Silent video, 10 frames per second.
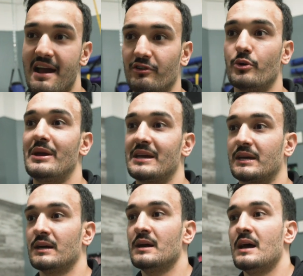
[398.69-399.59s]
every
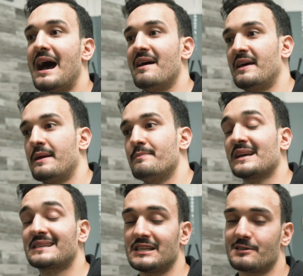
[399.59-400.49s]
week, and then
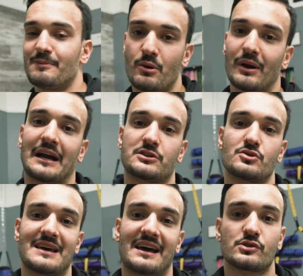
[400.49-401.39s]
mix in speed workouts
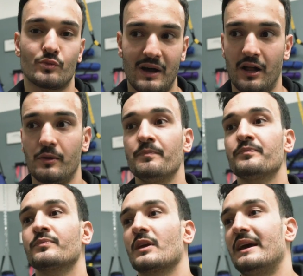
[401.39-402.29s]
with that as
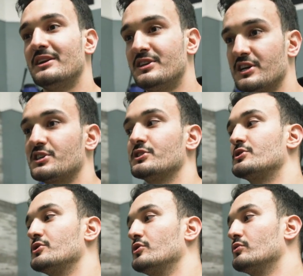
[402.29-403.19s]
well, in addition
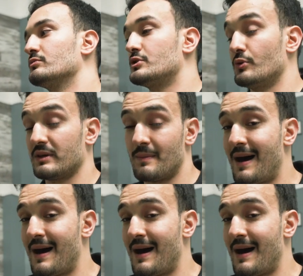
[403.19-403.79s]
to doing the